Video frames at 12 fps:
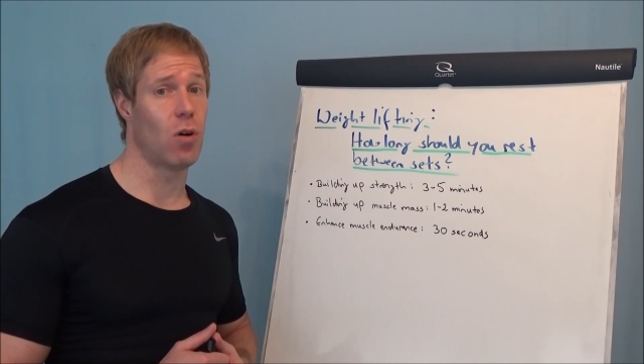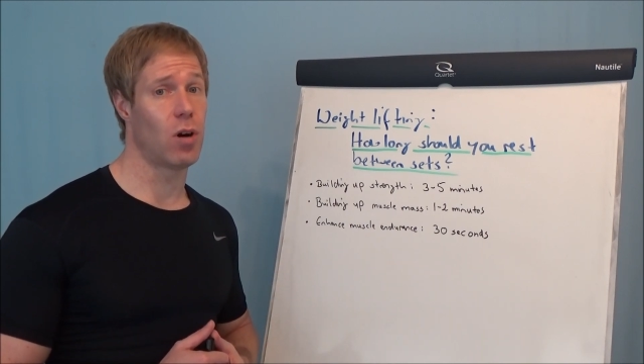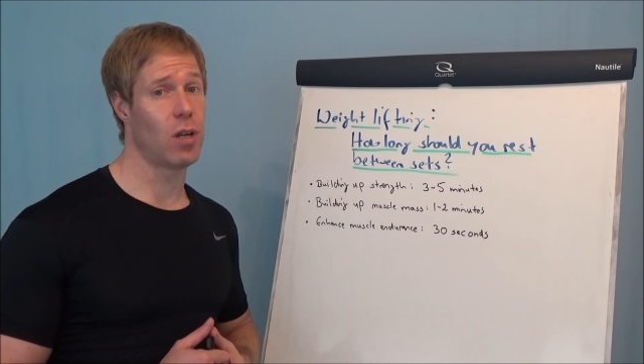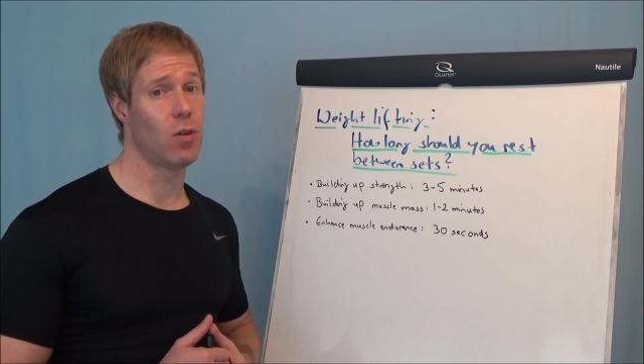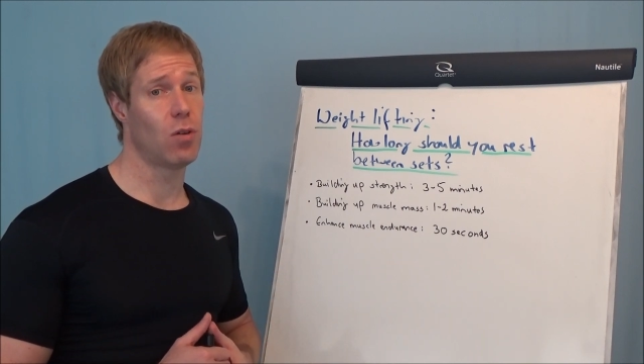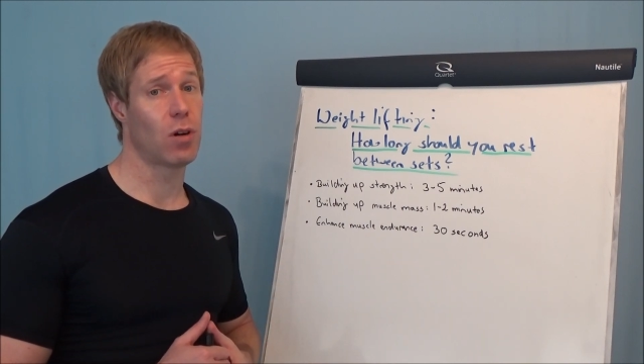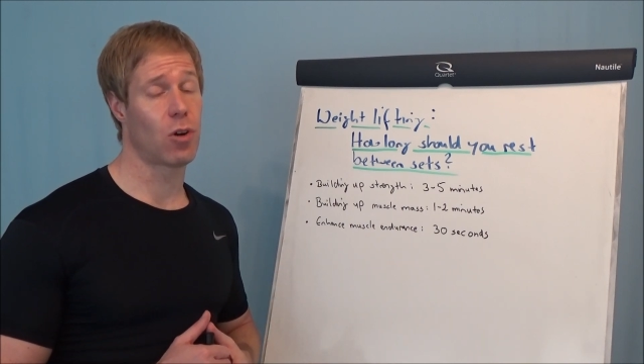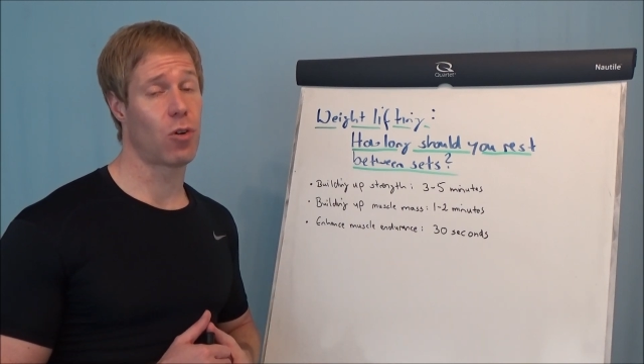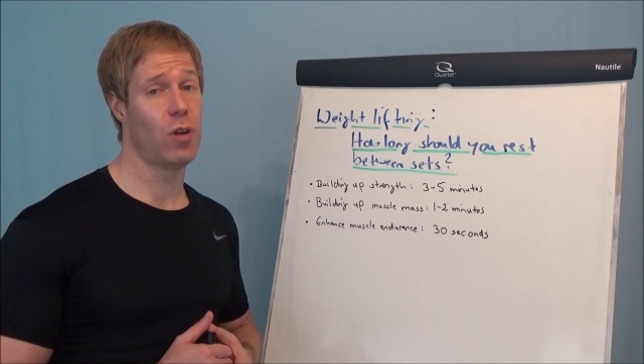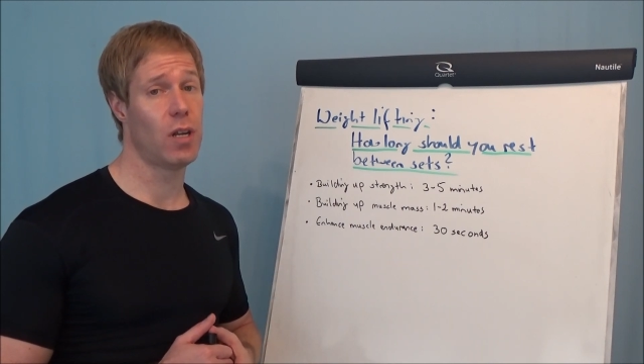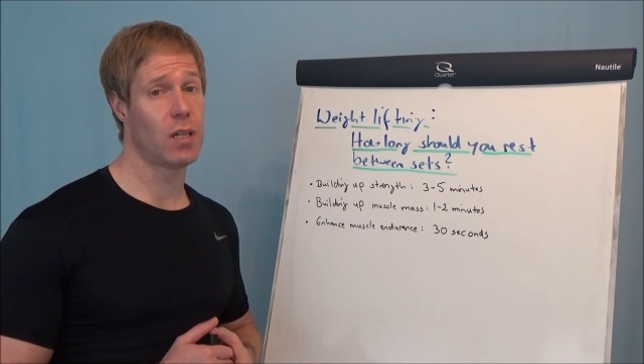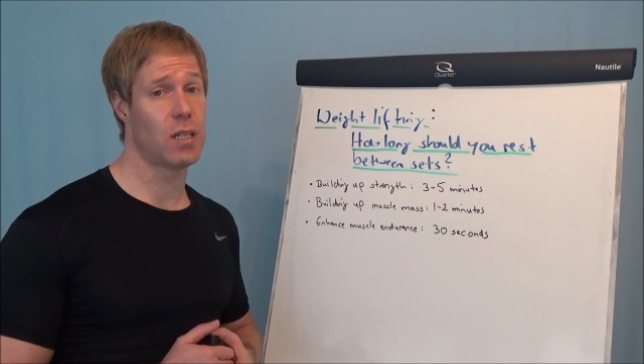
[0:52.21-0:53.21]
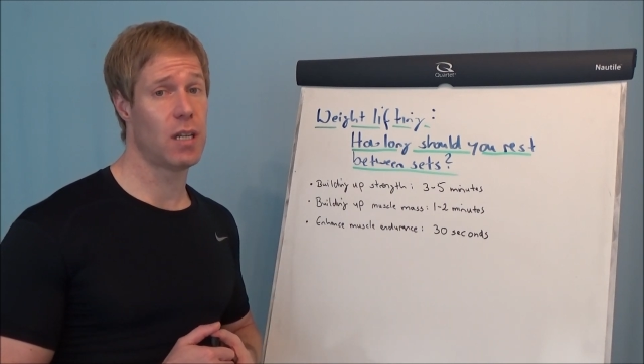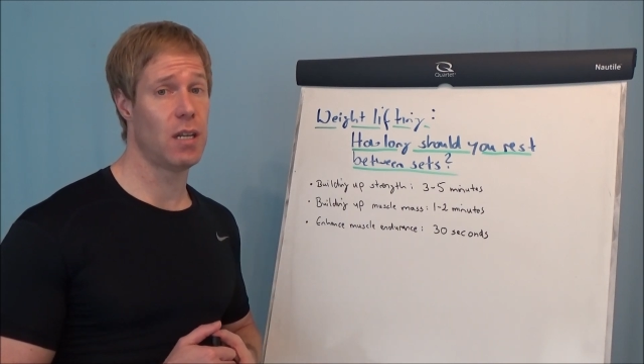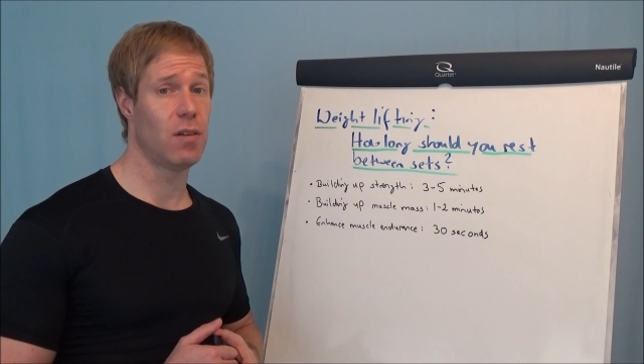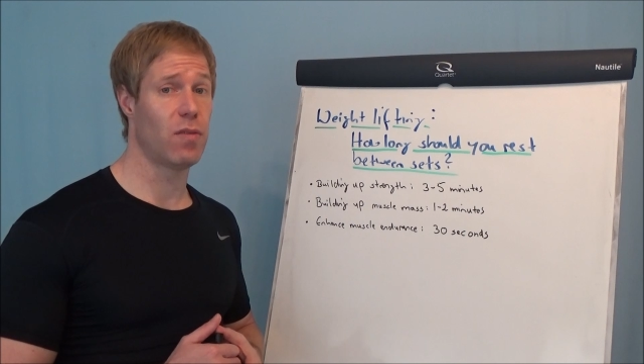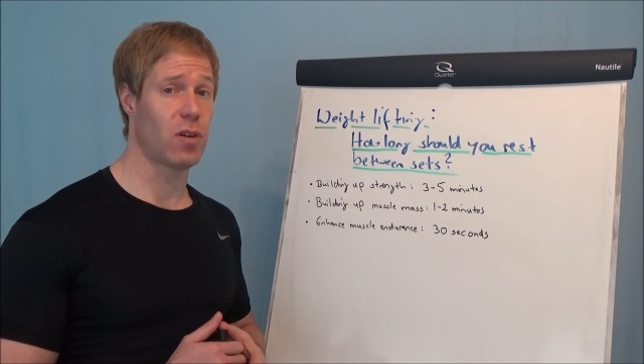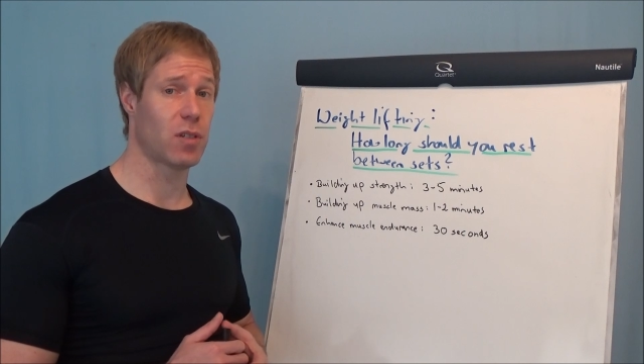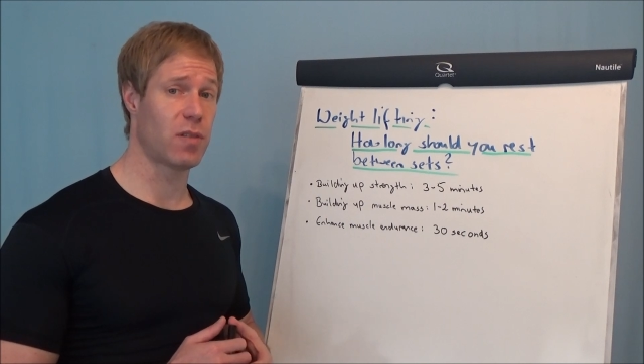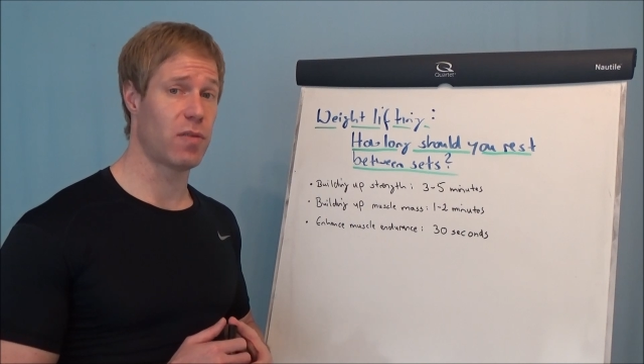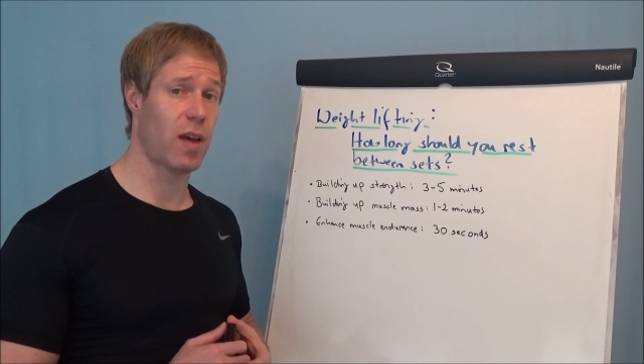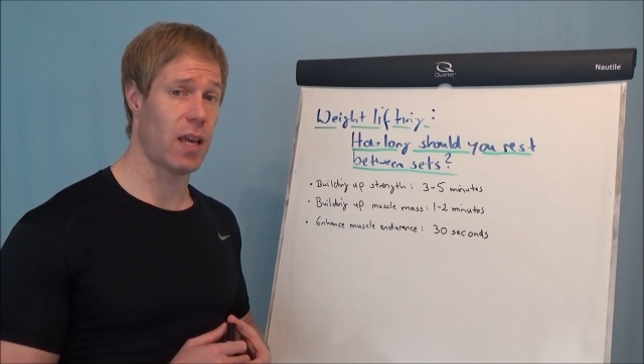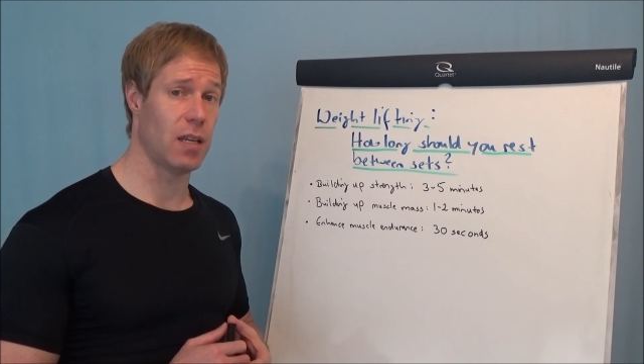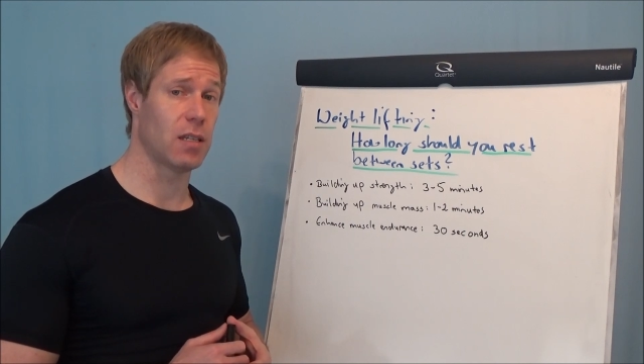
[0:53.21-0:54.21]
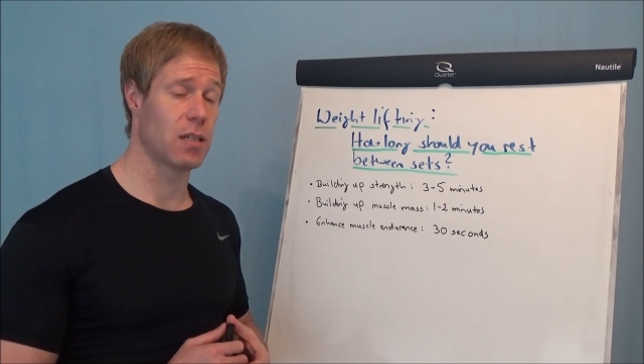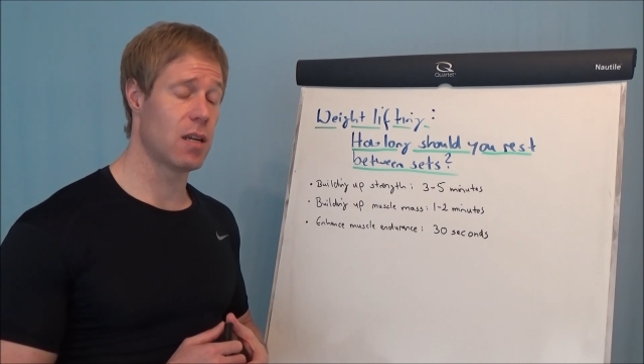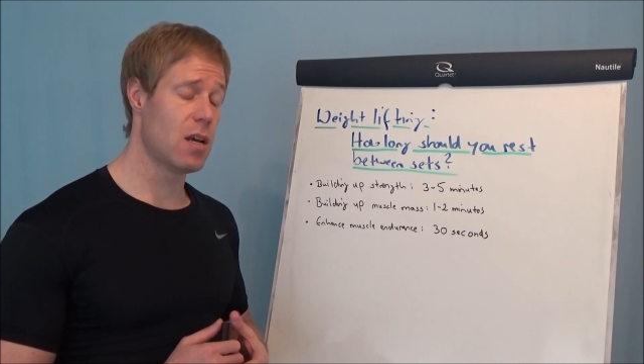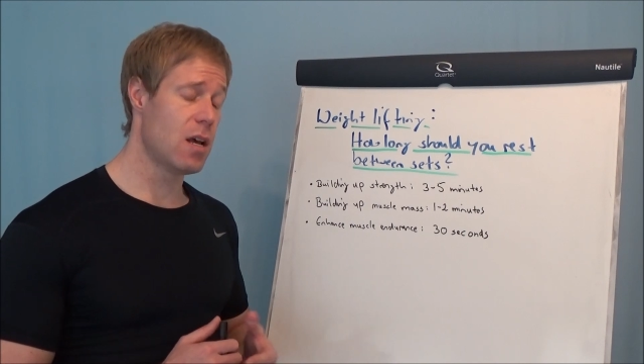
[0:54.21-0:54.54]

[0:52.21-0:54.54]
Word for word: or your creatine phosphate.